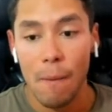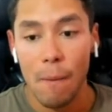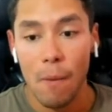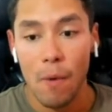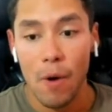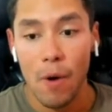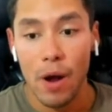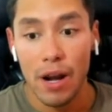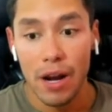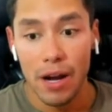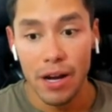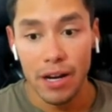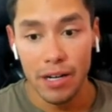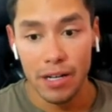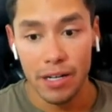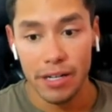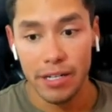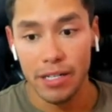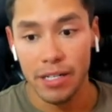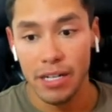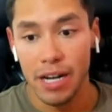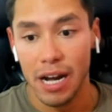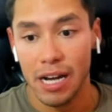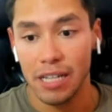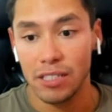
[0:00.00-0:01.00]
when I
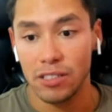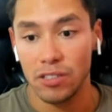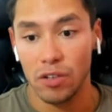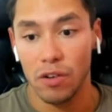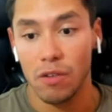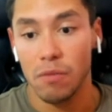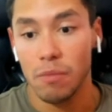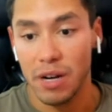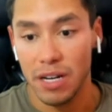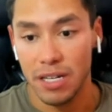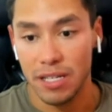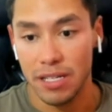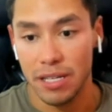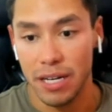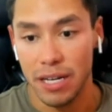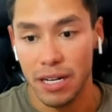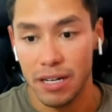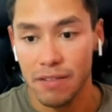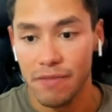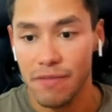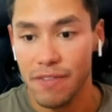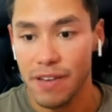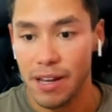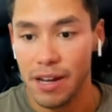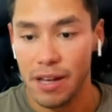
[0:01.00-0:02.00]
learned, I taught
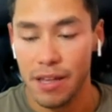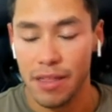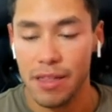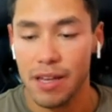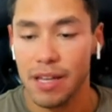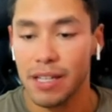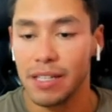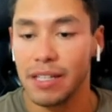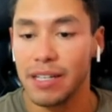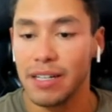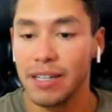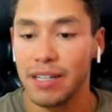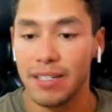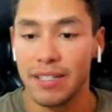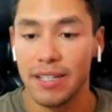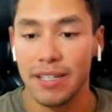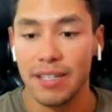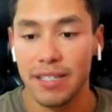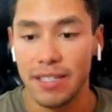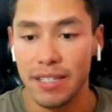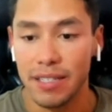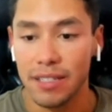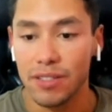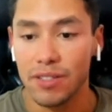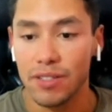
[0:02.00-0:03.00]
myself, and I think there is
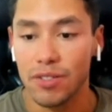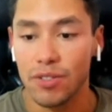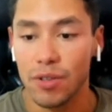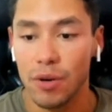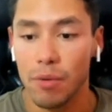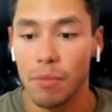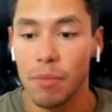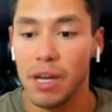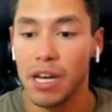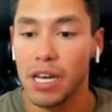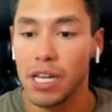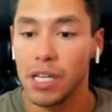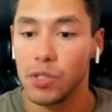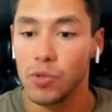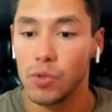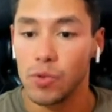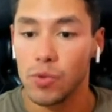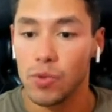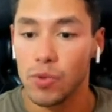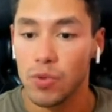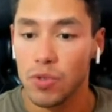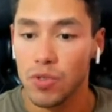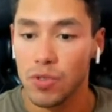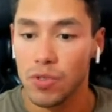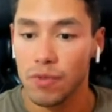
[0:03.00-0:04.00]
still so many
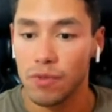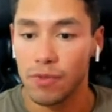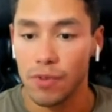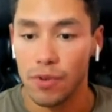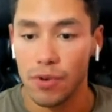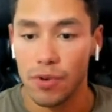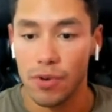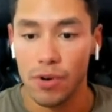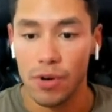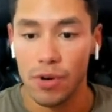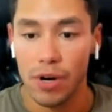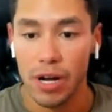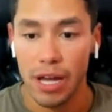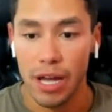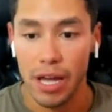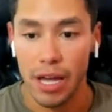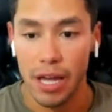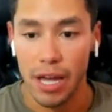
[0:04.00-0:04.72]
tools for